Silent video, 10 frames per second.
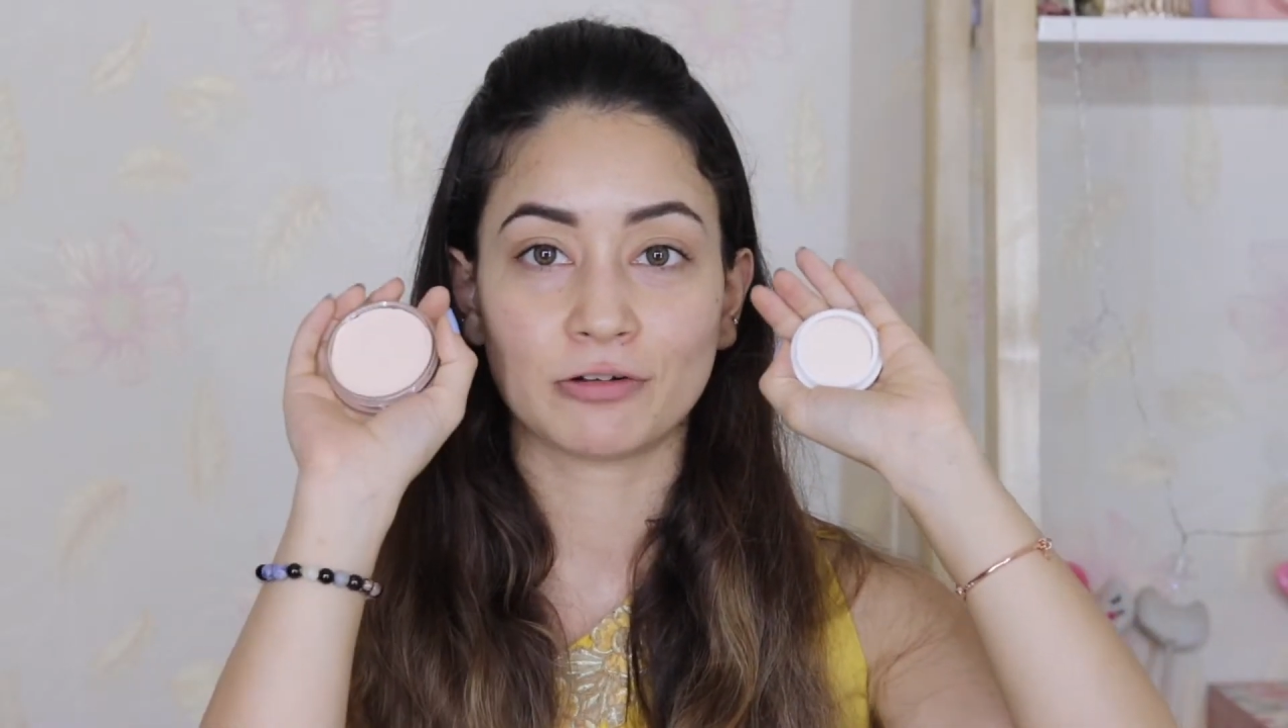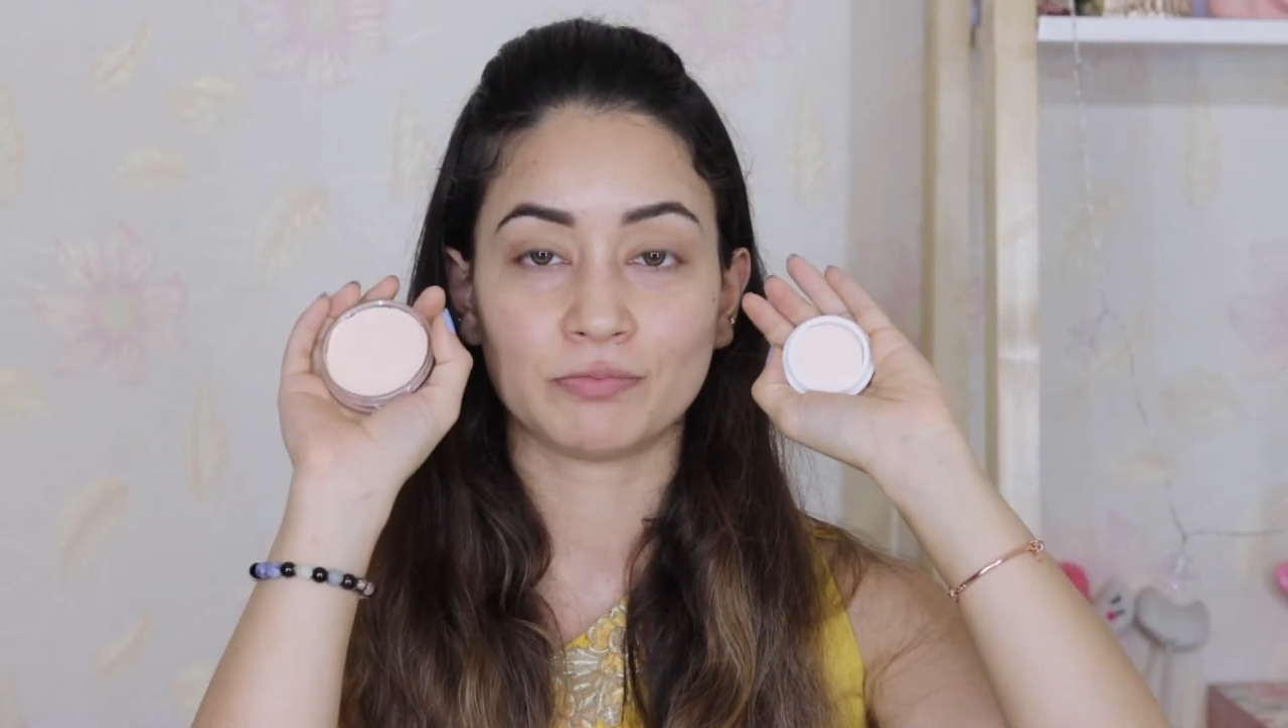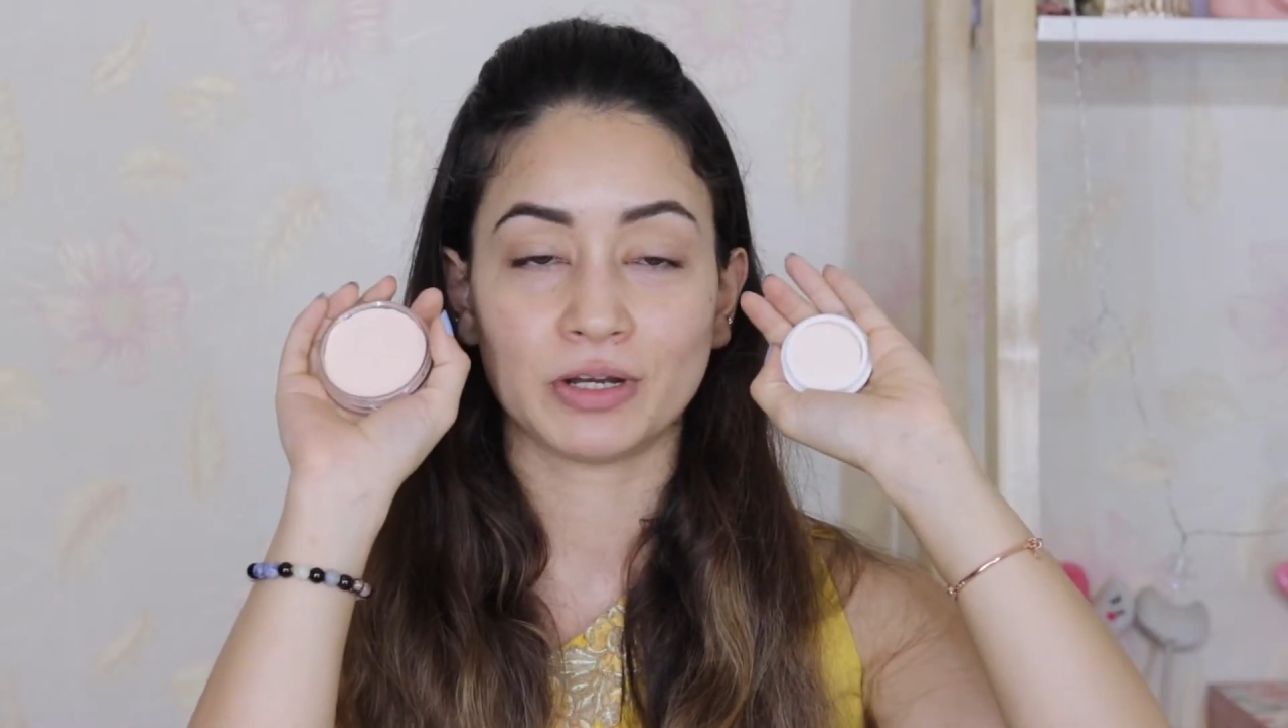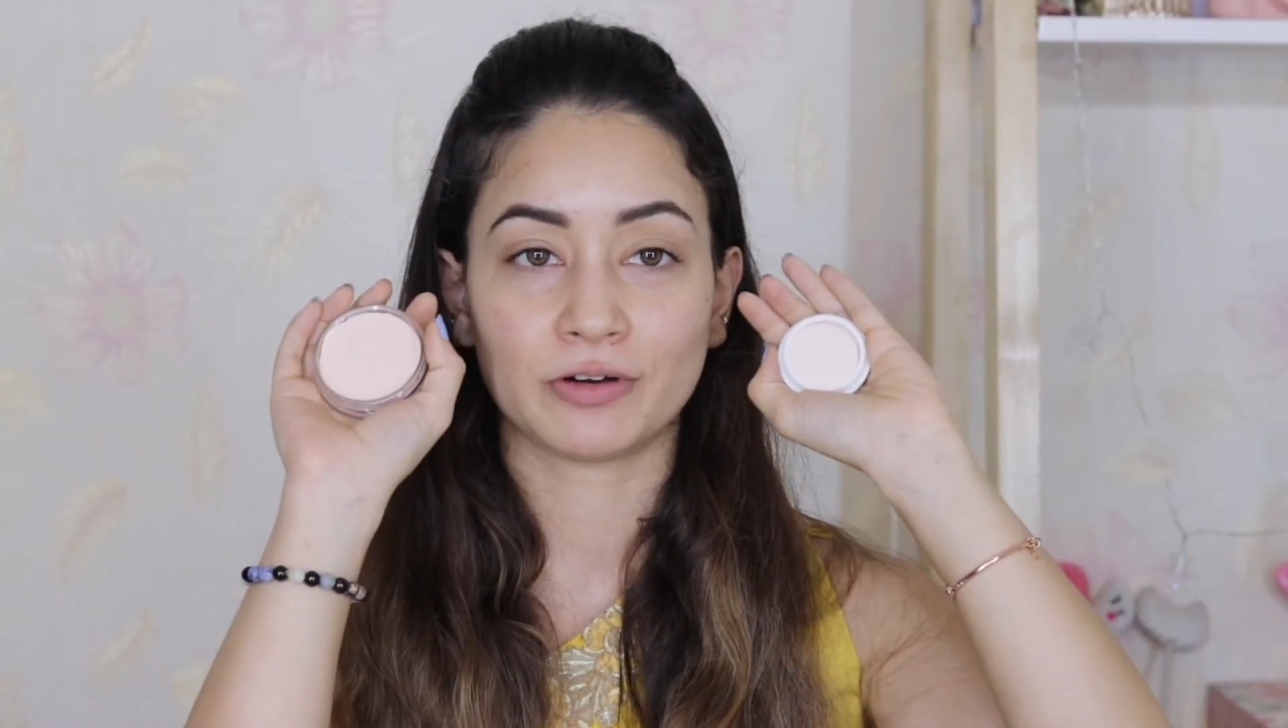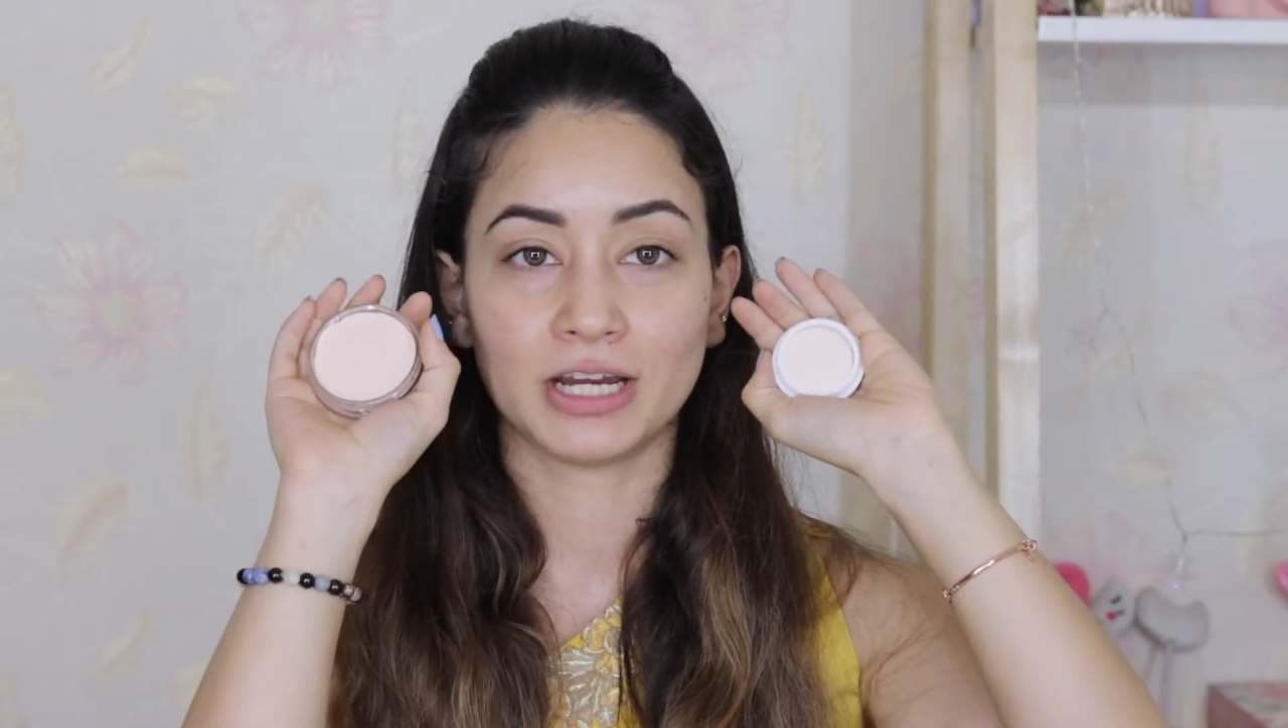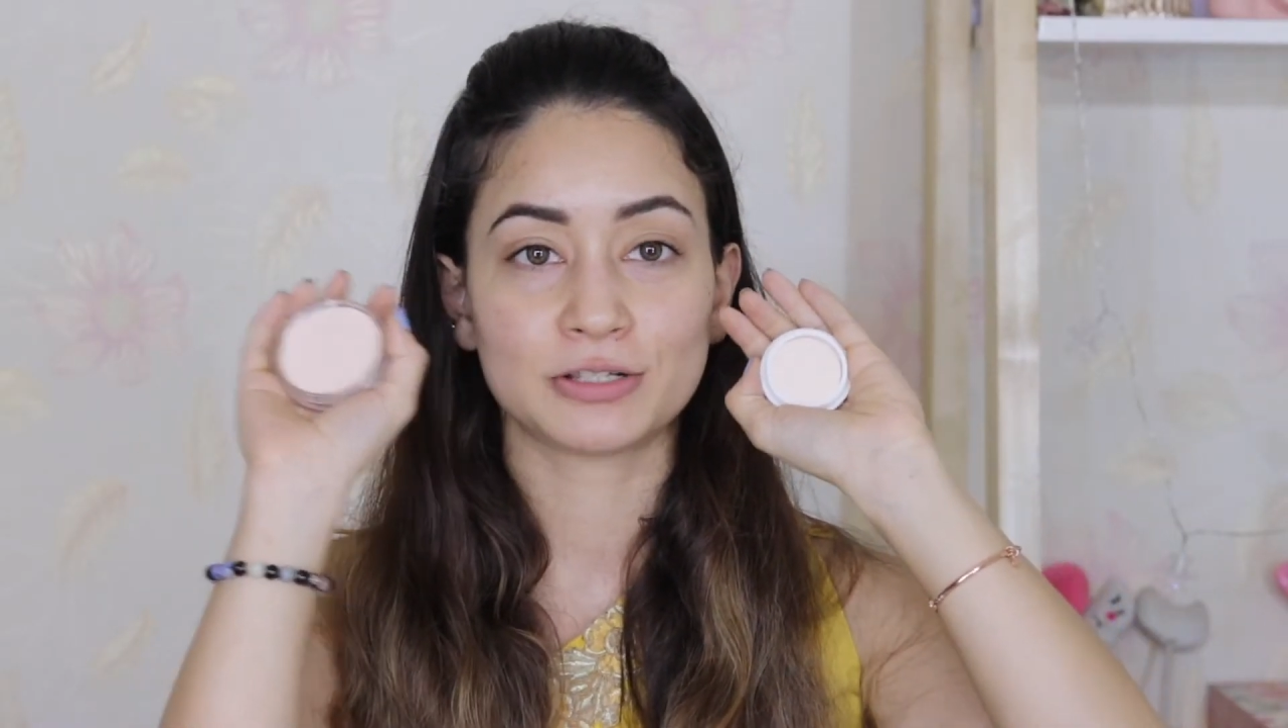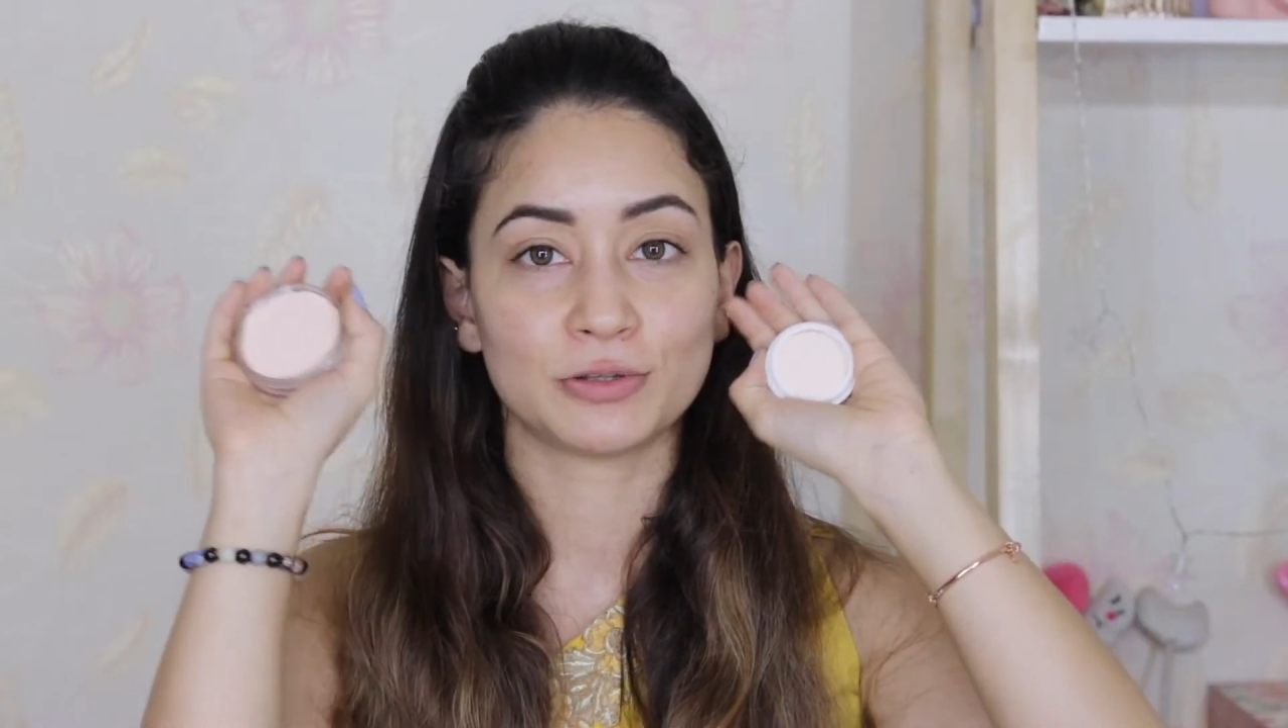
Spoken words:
on my right,